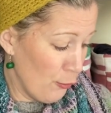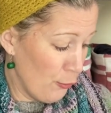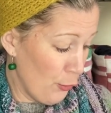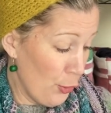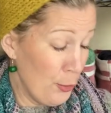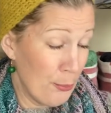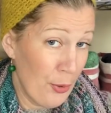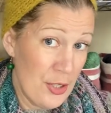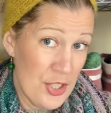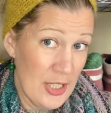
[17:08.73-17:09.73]
third
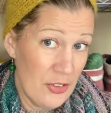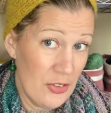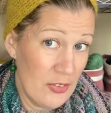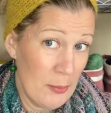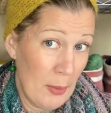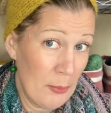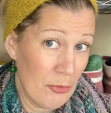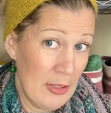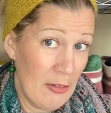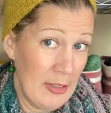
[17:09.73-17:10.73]
project using my
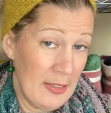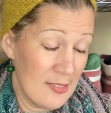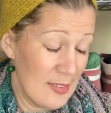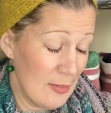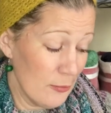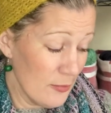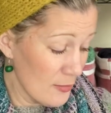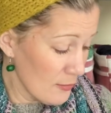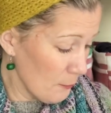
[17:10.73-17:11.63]
merino linen singles.